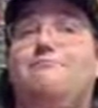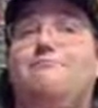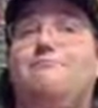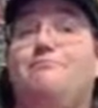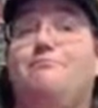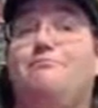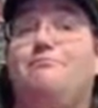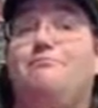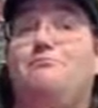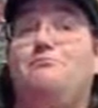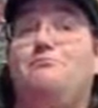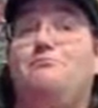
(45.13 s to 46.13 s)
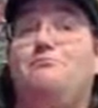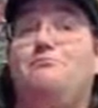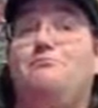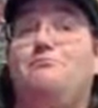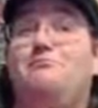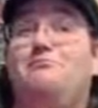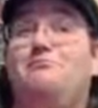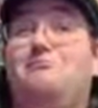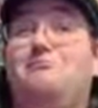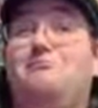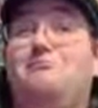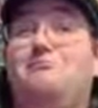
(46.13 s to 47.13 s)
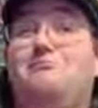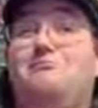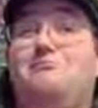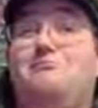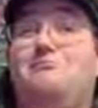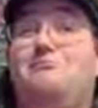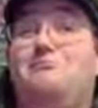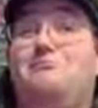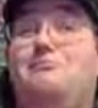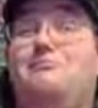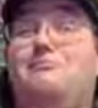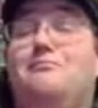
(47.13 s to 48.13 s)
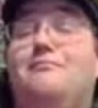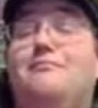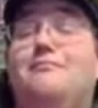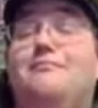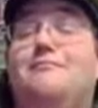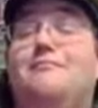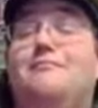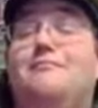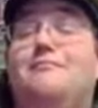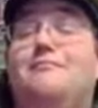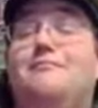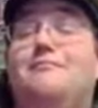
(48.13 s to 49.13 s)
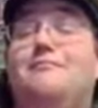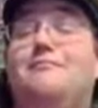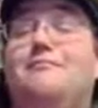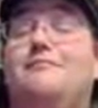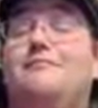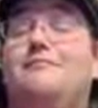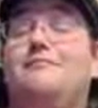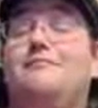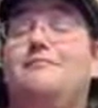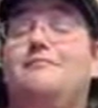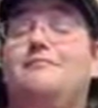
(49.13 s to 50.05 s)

(silence)